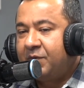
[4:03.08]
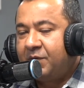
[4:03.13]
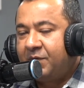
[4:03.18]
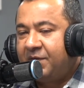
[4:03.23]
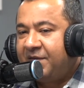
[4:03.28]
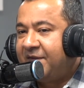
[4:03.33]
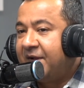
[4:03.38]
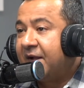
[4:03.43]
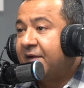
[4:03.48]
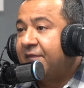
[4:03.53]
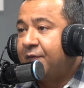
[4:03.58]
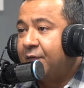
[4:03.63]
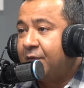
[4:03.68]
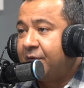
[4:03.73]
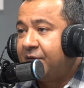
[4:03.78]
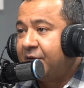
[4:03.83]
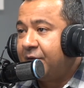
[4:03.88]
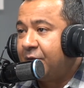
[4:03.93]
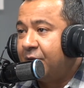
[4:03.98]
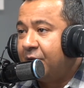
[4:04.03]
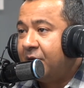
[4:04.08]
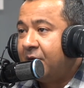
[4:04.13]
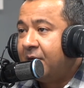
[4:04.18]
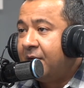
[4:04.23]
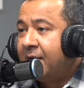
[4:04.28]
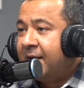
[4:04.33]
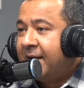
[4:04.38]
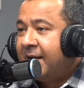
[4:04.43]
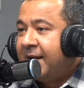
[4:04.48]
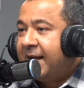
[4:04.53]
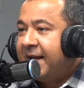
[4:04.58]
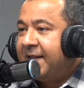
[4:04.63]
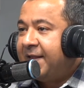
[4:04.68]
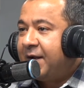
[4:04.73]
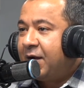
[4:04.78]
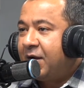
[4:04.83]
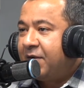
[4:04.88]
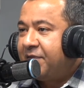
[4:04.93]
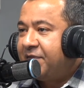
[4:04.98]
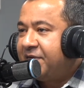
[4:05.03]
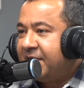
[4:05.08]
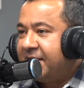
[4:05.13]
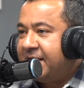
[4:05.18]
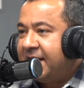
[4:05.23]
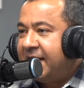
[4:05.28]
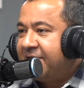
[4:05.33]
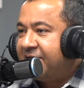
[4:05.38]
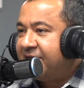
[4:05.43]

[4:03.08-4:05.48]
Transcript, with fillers: cell phone store, and then all of a sudden they have